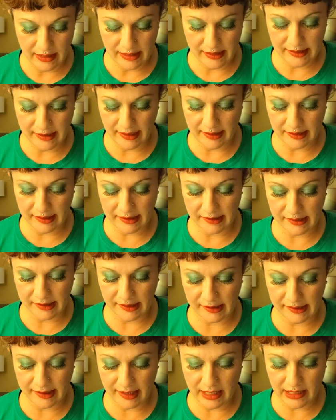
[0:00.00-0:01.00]
It says a
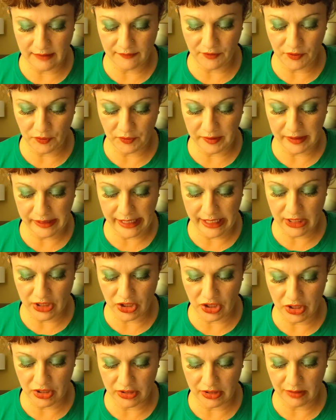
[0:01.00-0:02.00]
successful
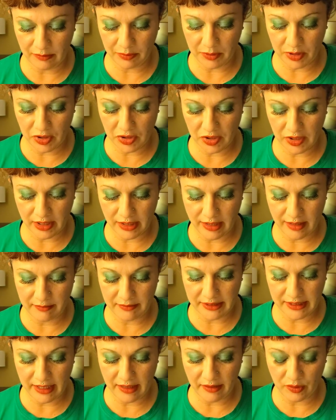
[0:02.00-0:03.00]
relationship usually
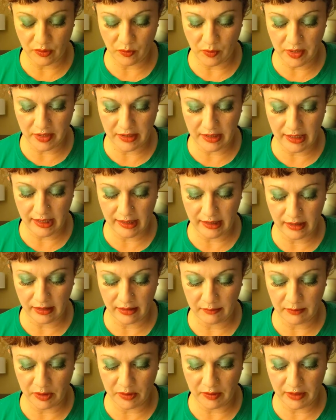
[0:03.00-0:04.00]
comes down to one thing
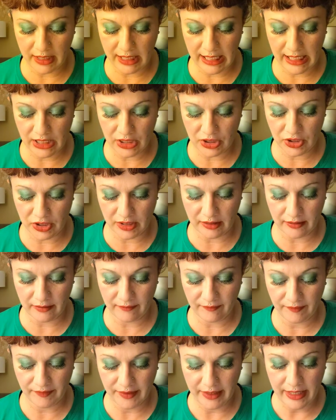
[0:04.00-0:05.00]
communication.
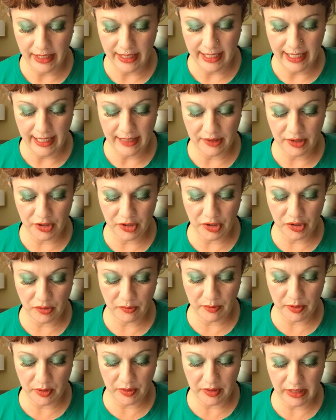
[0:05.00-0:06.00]
And the new
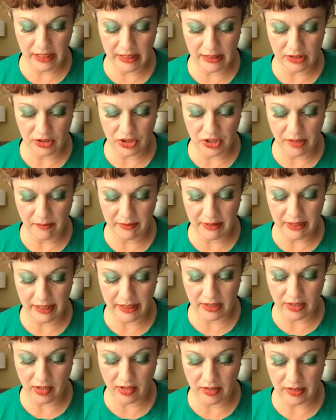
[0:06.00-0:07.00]
moon in Gemini
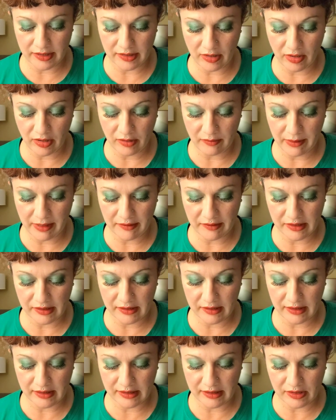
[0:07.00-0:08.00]
card is all about
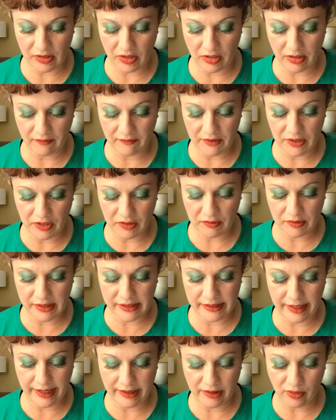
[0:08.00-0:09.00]
the start of a new
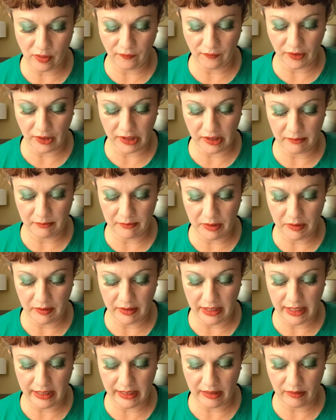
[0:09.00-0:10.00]
cycle for
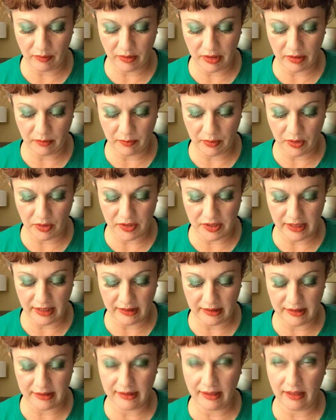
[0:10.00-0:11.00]
communicating with the person
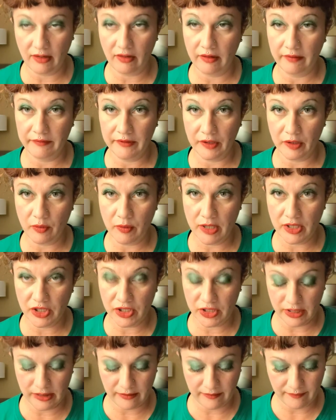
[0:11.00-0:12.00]
at the center of your
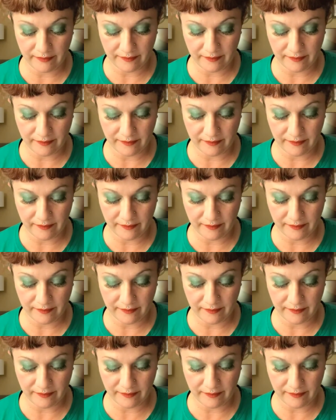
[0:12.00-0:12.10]
question.